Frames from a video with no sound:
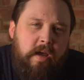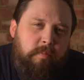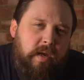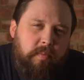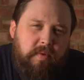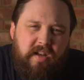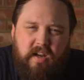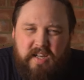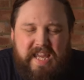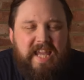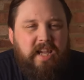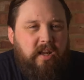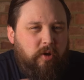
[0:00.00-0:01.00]
Maybe like a
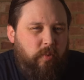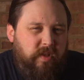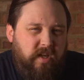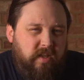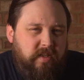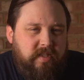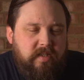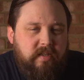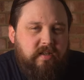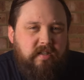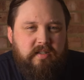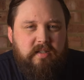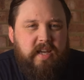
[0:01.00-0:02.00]
kilo on the other
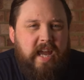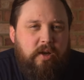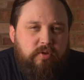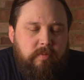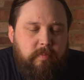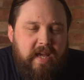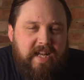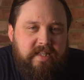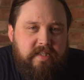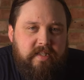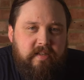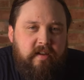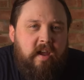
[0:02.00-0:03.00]
side, just to
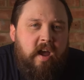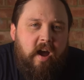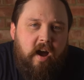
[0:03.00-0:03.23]
counterbalance it,